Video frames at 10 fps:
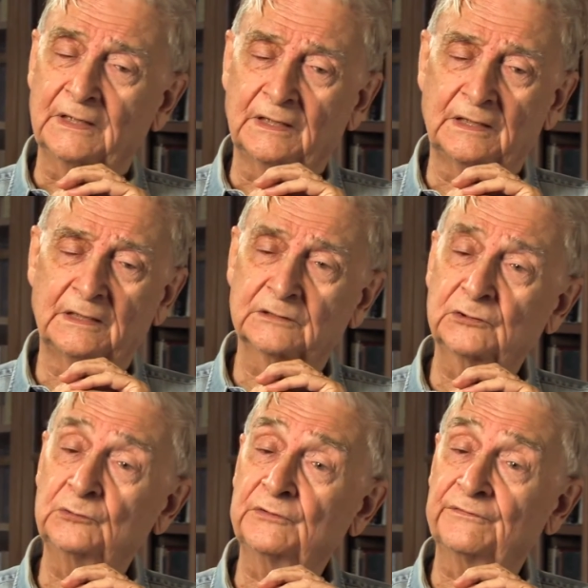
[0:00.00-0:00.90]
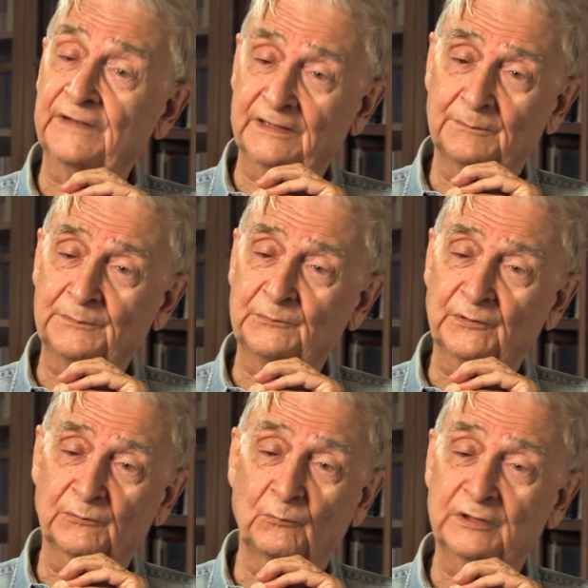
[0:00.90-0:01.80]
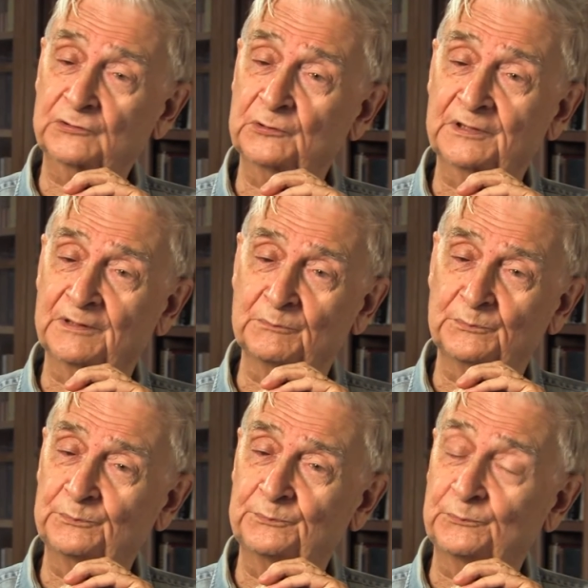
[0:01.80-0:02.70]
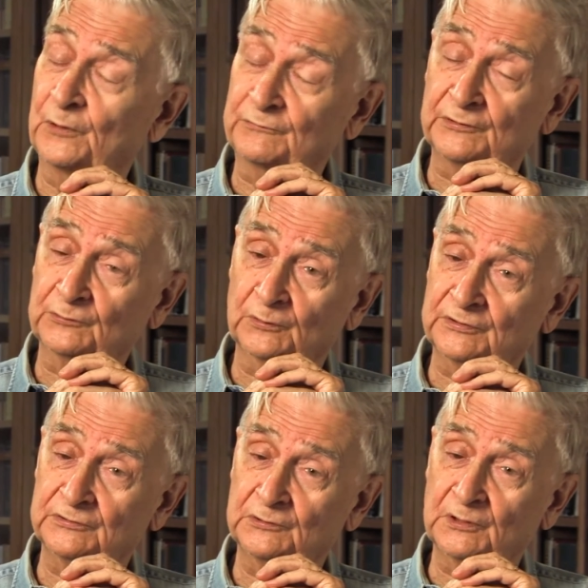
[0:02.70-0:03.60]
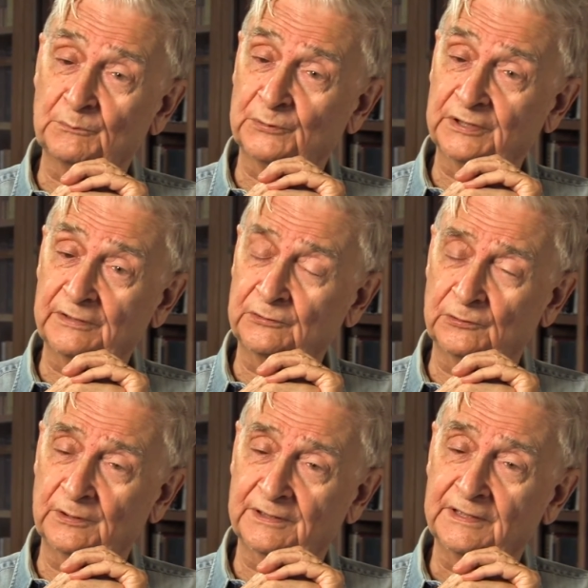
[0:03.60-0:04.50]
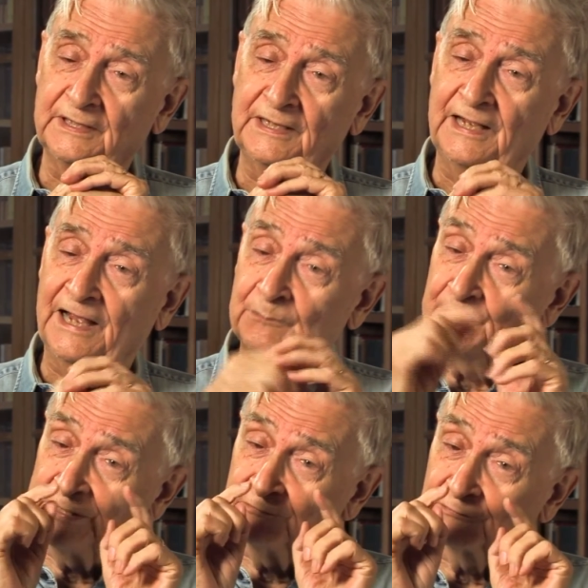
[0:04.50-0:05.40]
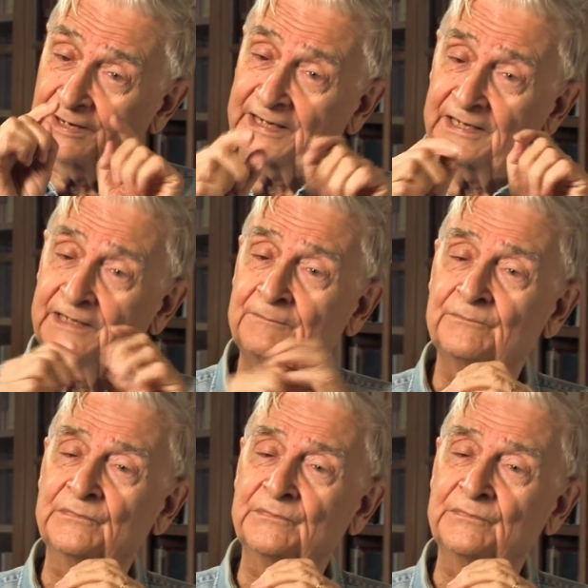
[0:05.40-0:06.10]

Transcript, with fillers: uh, to develop with what you can what resources you can put into it, and be ready